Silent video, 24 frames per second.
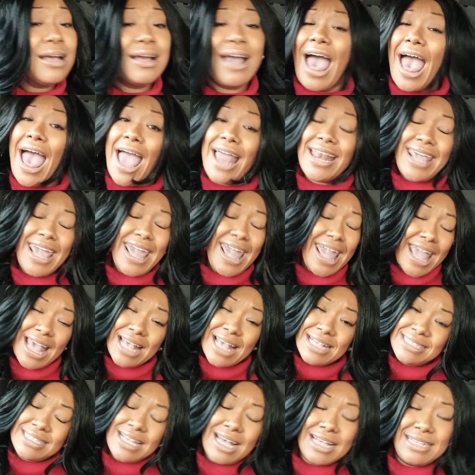God
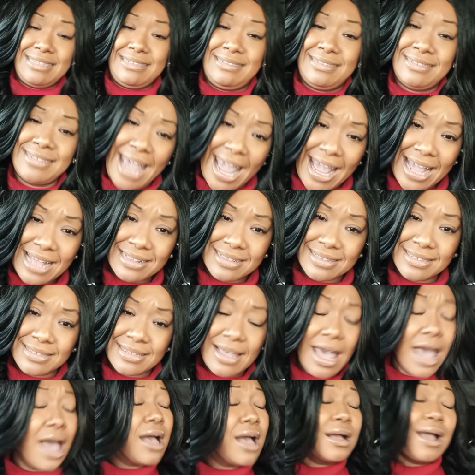hears us,
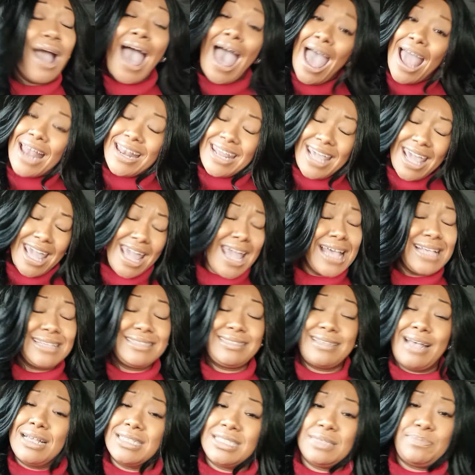saints. God hears
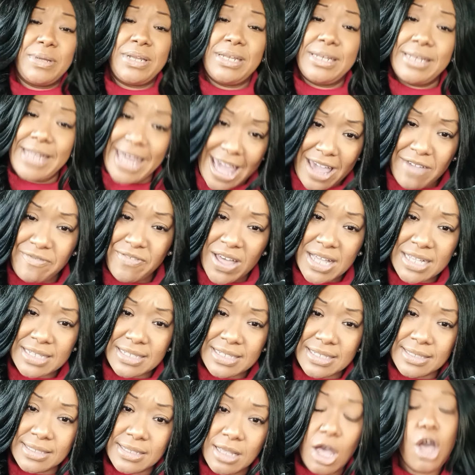us,
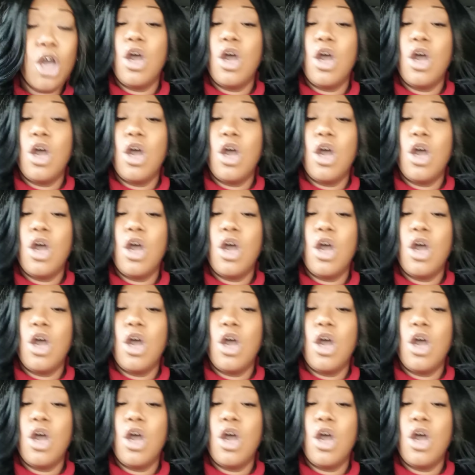believers.